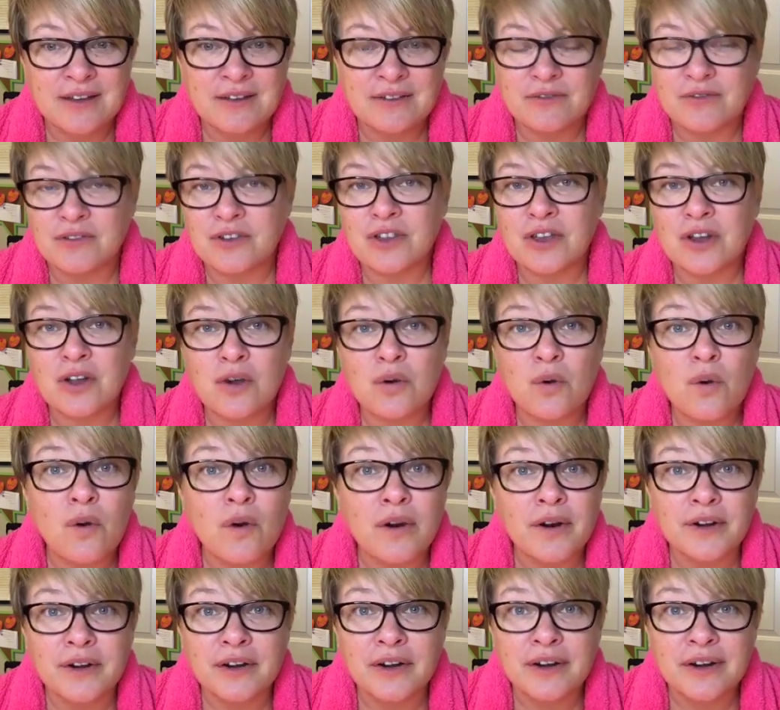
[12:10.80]
for the
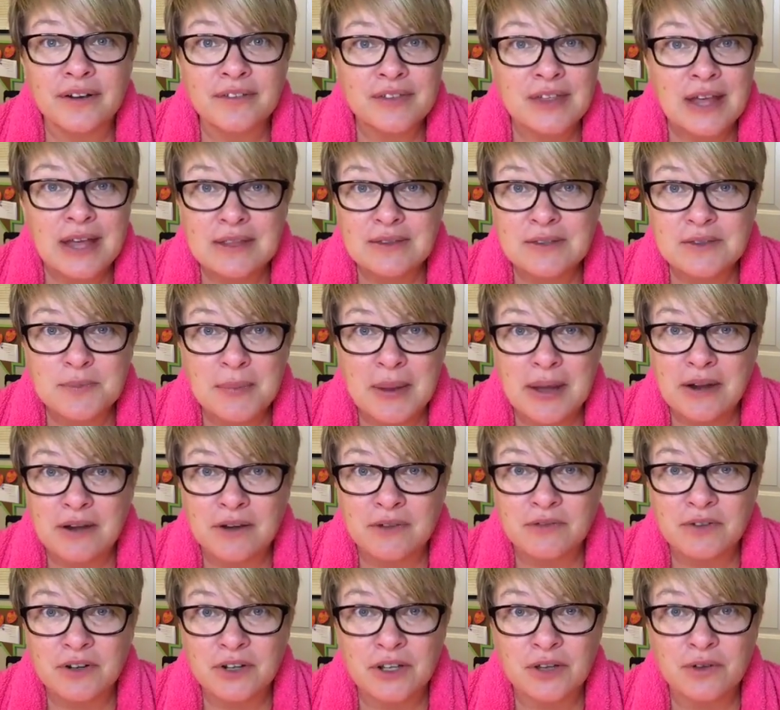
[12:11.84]
quarter, if that's better
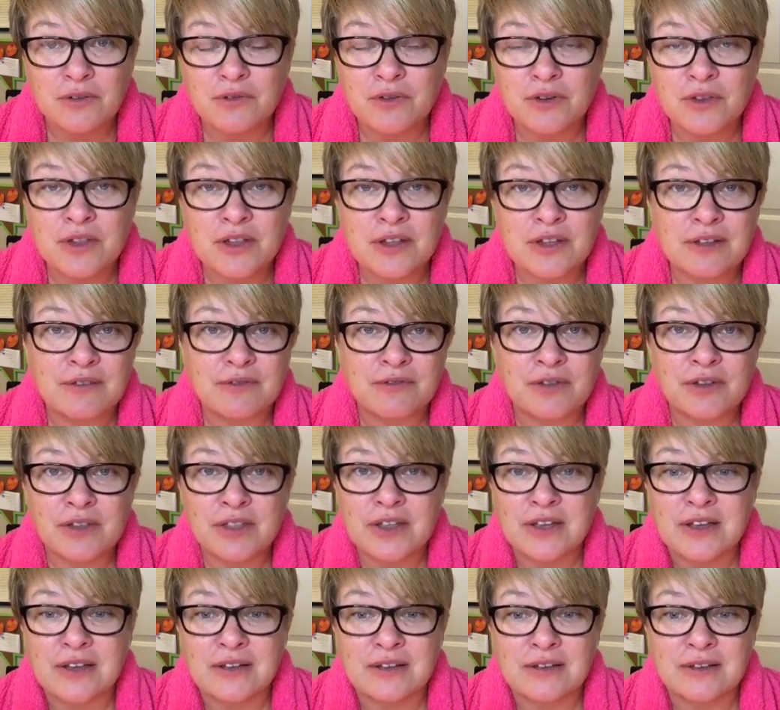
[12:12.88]
for you, for the for
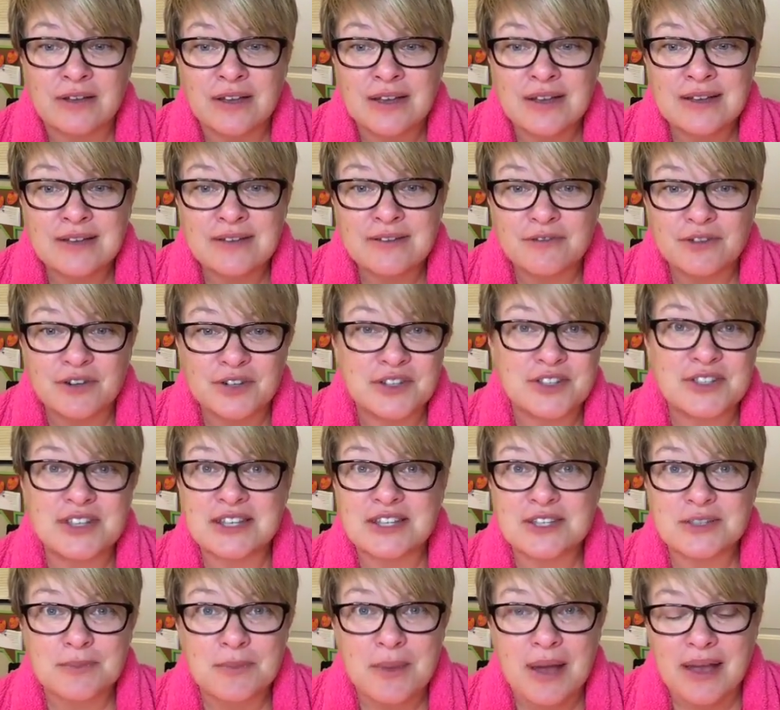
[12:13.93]
the for
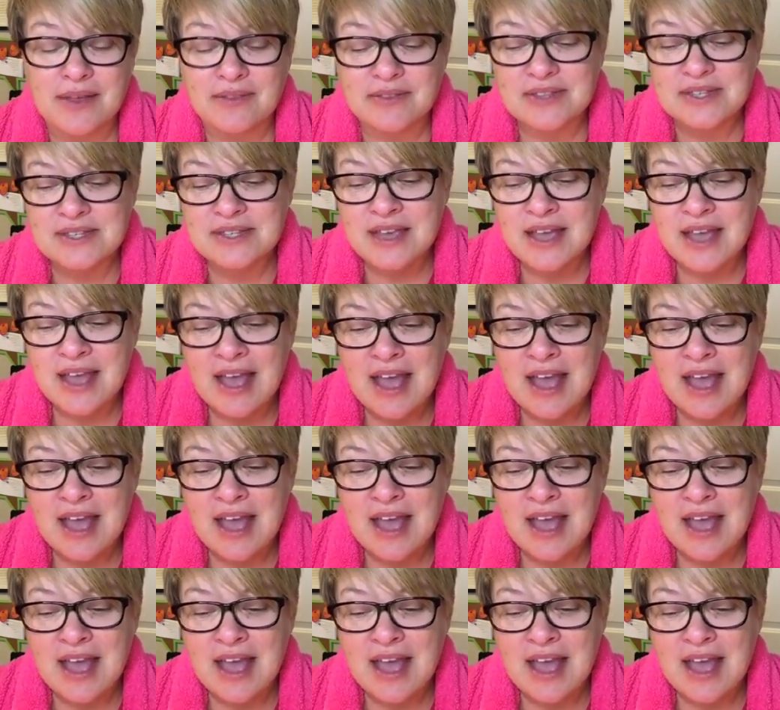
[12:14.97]
six months,